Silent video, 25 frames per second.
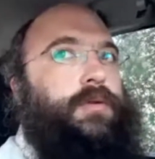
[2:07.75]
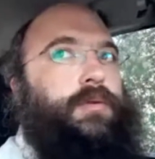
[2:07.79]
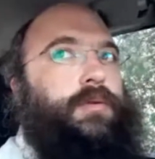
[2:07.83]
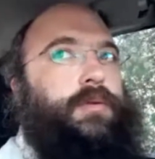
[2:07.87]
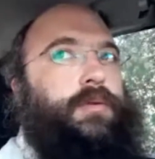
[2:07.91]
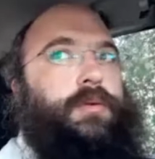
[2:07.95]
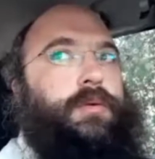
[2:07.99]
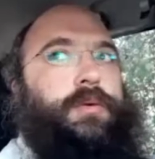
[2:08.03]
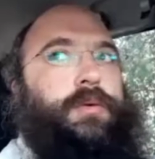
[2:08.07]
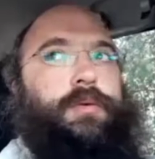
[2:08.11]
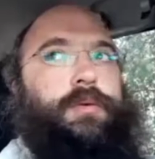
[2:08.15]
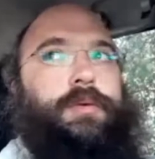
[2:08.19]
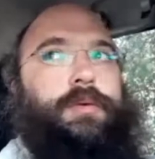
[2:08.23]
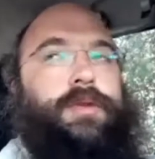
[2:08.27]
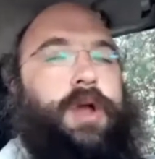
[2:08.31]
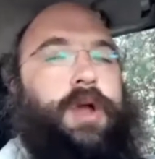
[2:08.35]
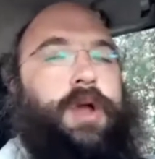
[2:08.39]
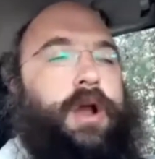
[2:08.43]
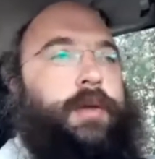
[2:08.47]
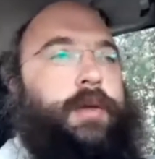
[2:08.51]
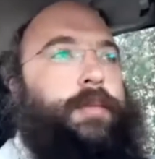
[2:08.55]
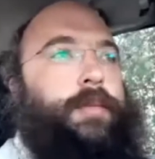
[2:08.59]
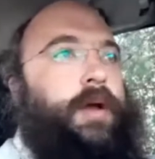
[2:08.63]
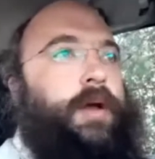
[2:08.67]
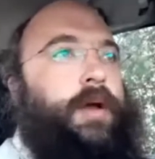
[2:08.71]
when we
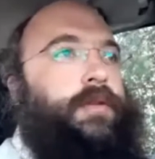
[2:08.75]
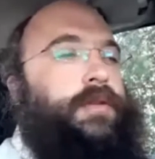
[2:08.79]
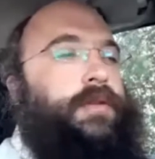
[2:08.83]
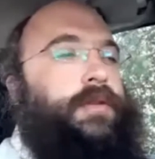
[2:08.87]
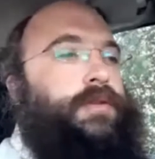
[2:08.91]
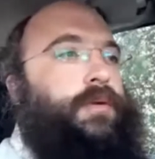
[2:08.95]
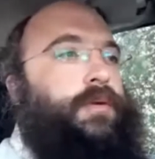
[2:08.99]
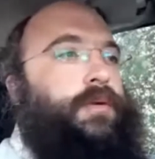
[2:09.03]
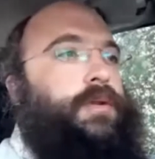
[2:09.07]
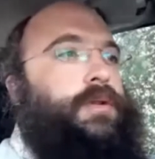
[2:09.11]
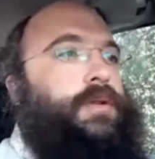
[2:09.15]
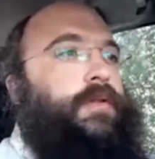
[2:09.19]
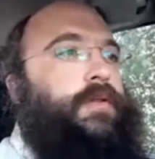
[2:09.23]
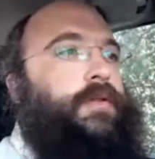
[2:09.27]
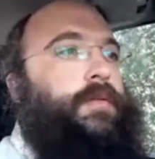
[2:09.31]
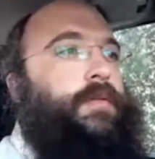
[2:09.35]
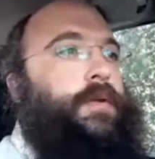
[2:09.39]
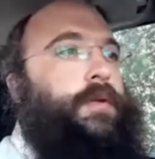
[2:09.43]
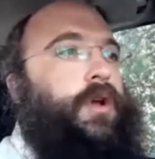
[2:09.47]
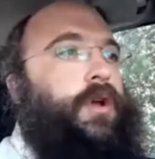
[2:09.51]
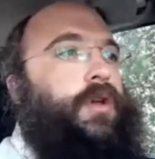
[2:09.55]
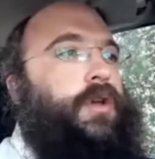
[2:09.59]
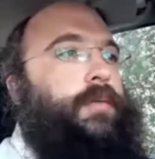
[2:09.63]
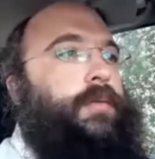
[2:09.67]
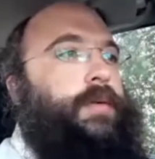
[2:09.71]
talk about the students of Rabbi
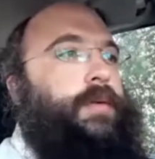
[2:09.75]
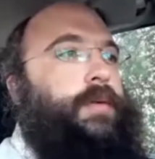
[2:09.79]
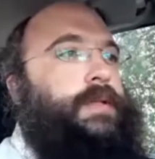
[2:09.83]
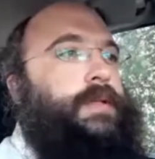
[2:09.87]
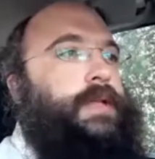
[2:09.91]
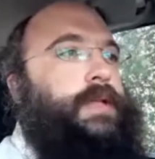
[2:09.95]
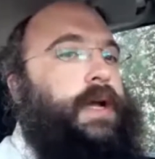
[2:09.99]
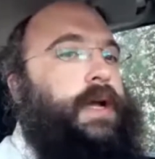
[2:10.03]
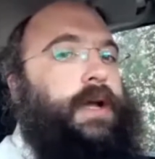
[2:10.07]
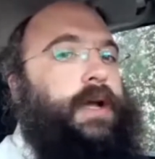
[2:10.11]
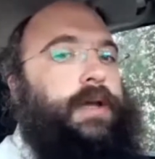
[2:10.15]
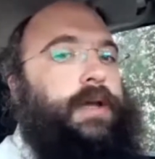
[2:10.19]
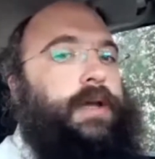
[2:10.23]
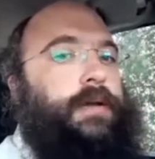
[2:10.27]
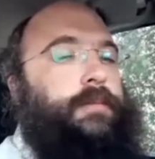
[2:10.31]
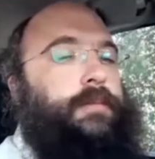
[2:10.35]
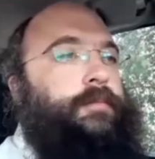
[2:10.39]
Yochanan ben Zakkai.